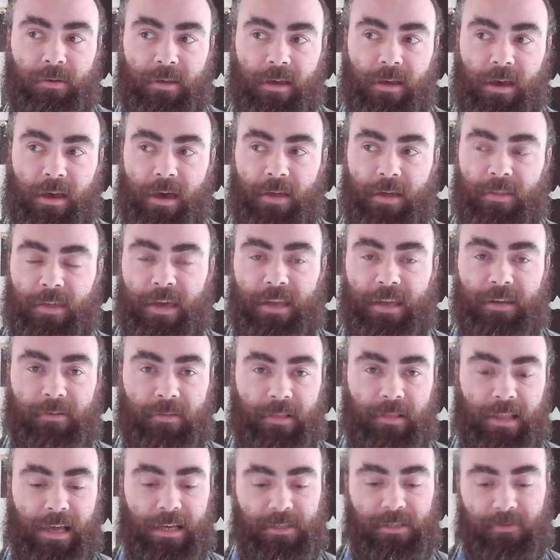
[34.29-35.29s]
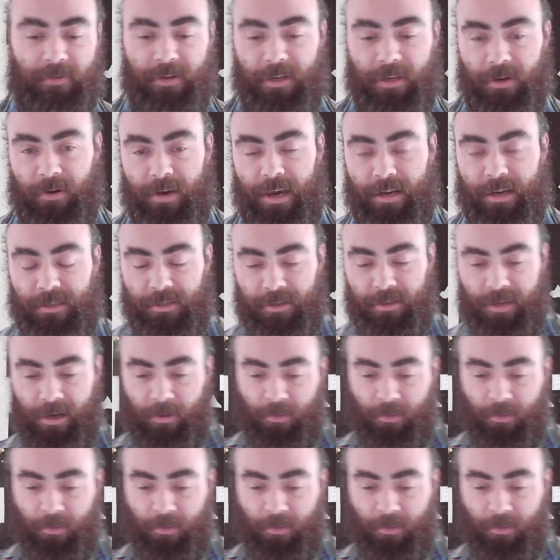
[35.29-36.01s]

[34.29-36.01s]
At the end of the last video, actually,